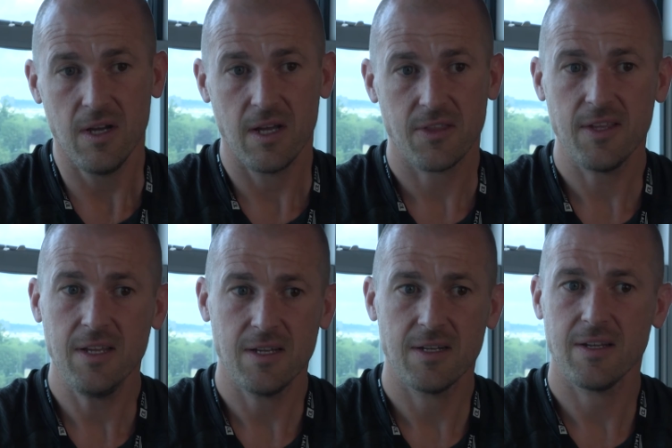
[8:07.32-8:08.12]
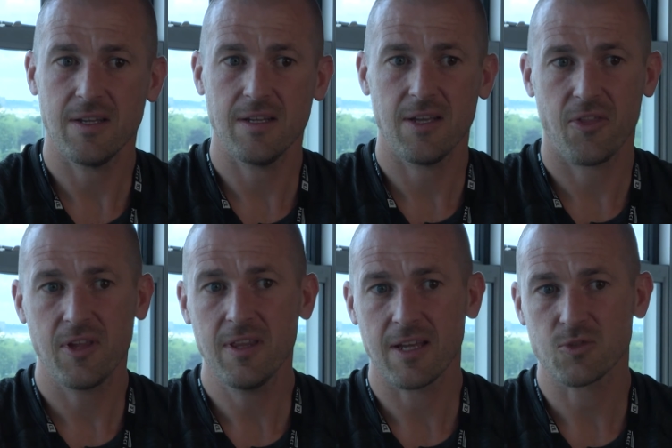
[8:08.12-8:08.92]
I think
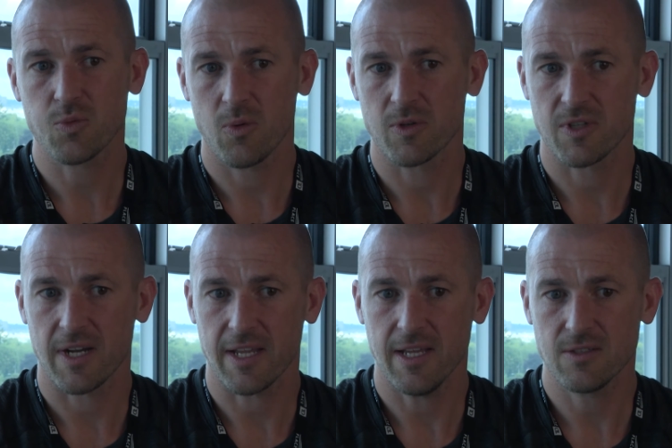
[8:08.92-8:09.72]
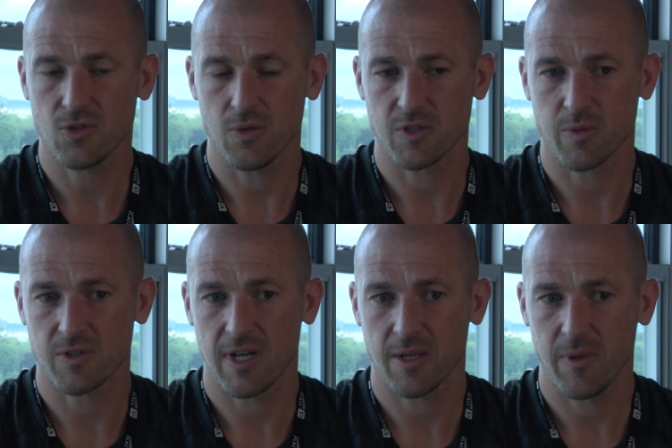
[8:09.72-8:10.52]
that's what we're trying to get to, is we're
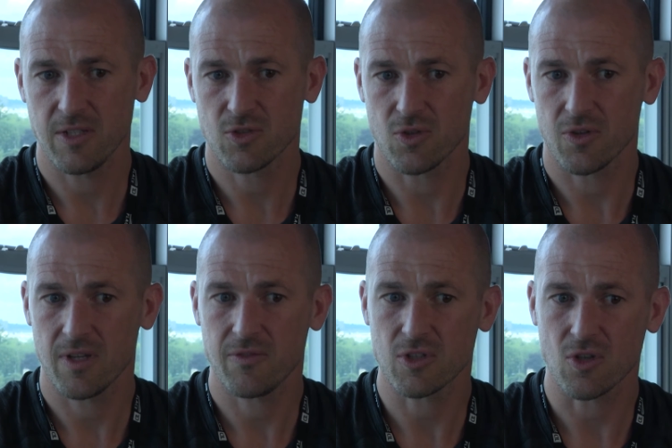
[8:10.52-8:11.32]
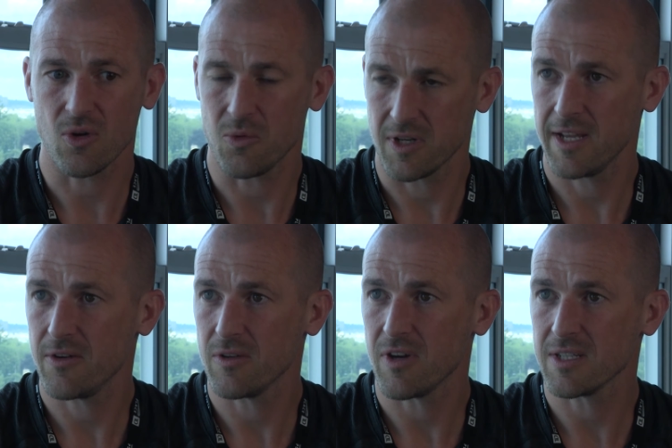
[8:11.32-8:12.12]
trying to make sure that if you stop one
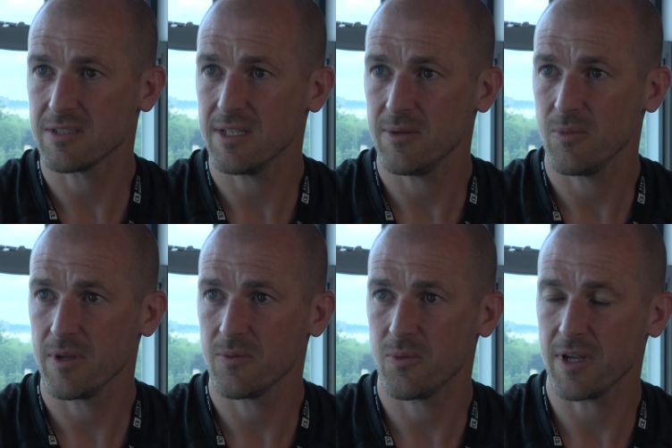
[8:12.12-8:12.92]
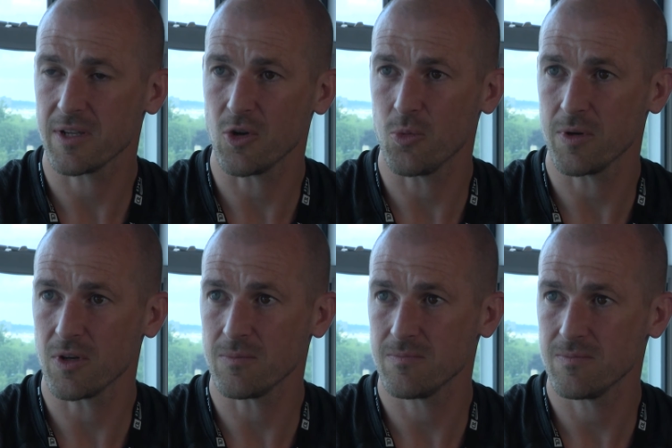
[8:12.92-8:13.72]
area of our team, we can open
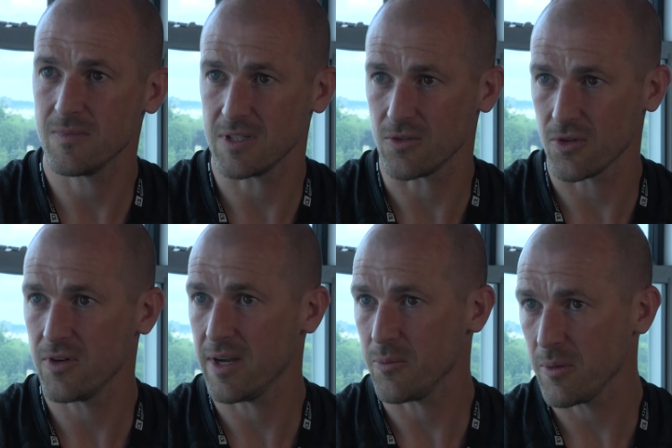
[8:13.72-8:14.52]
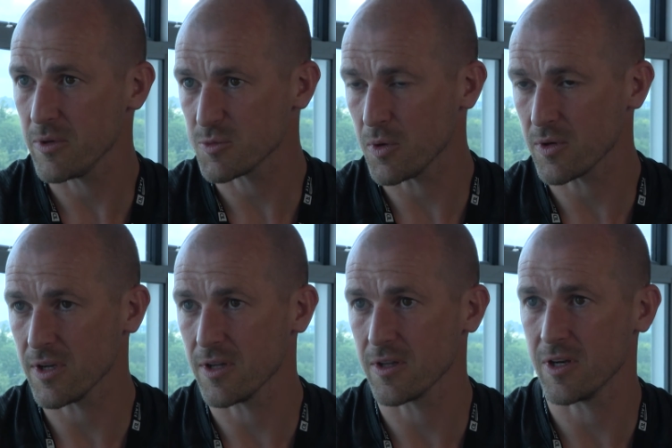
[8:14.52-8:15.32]
up another area. And when we spoke
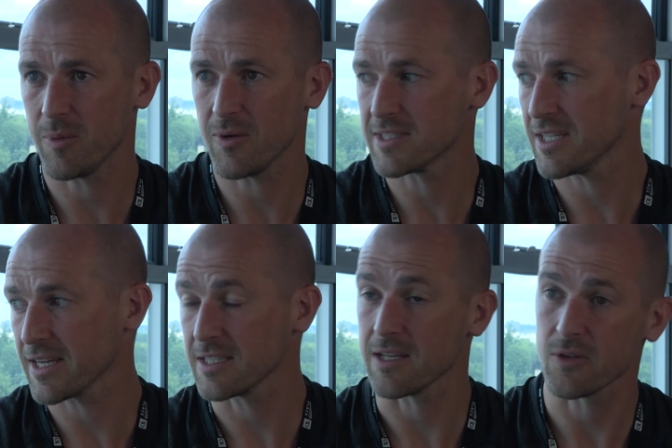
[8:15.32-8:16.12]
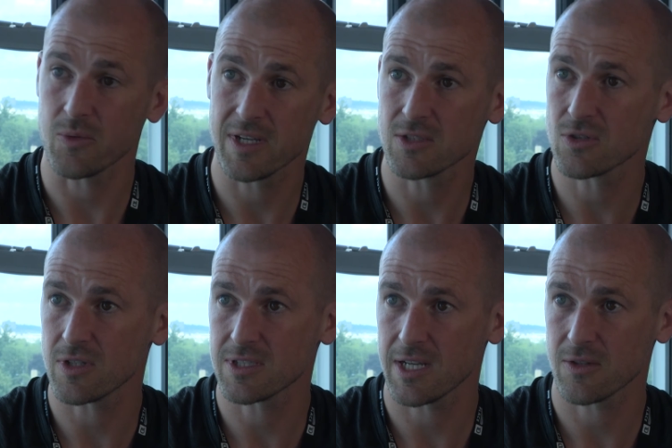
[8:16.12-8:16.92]
earlier about attacking down the wings or
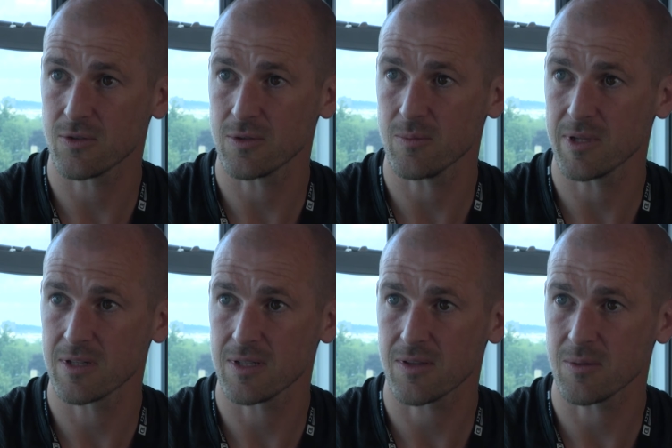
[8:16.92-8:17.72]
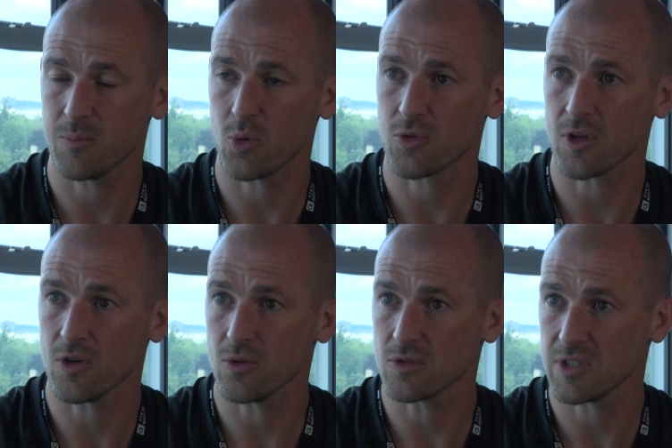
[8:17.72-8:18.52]
attacking through the middle, I think both the
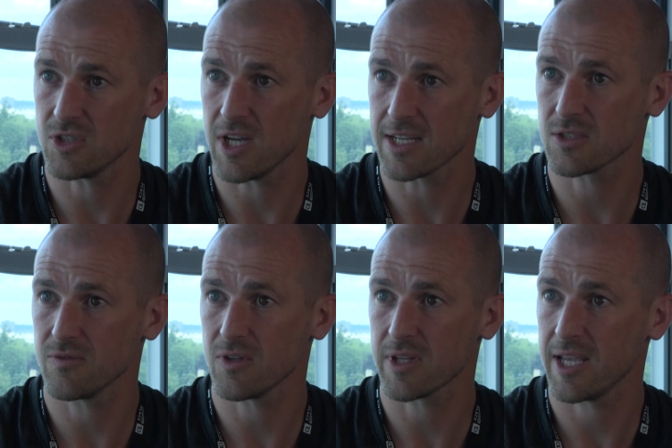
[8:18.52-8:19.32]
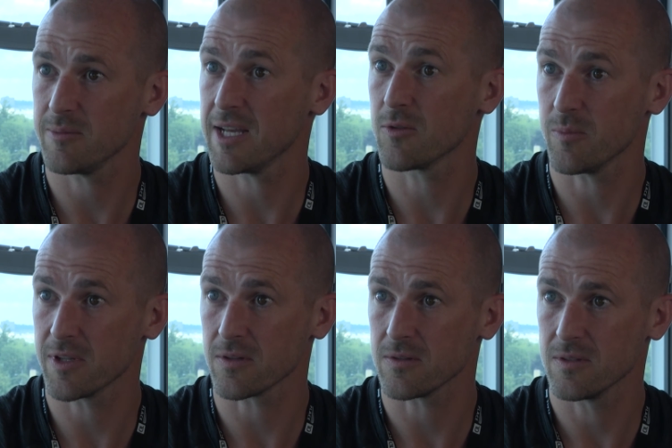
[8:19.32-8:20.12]
goals in Jacksonville came down the
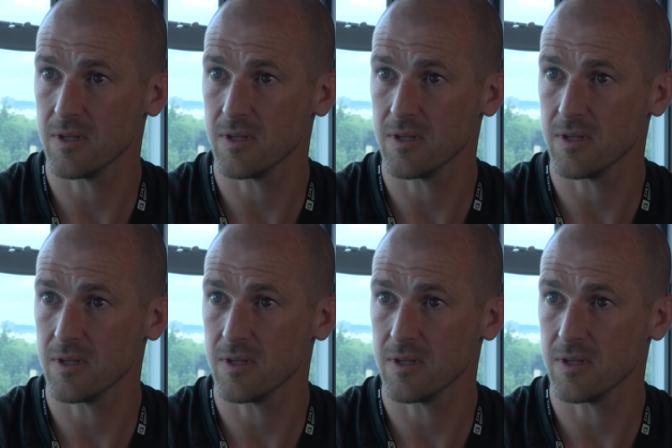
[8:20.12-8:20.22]
middle.